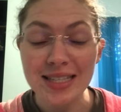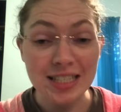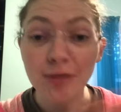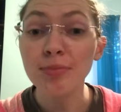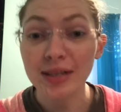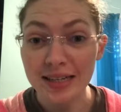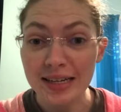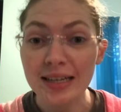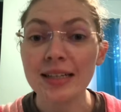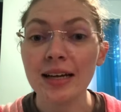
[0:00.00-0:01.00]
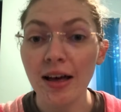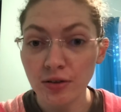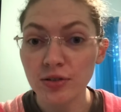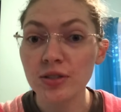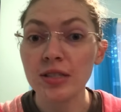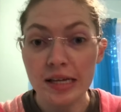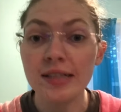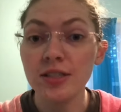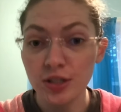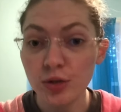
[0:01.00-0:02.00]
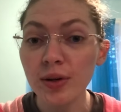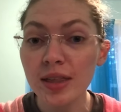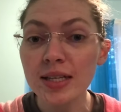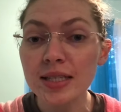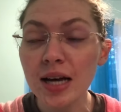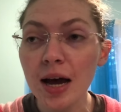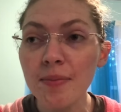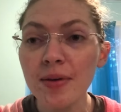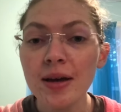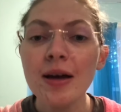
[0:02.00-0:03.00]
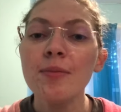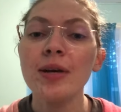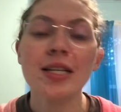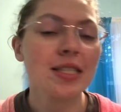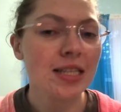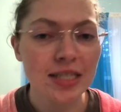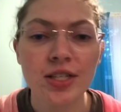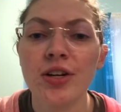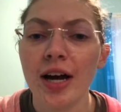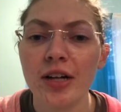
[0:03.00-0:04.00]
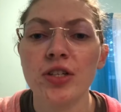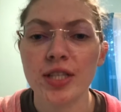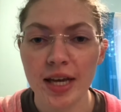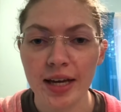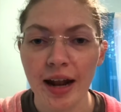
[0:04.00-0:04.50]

Somebody else needs to do it this time, because this year I just can't.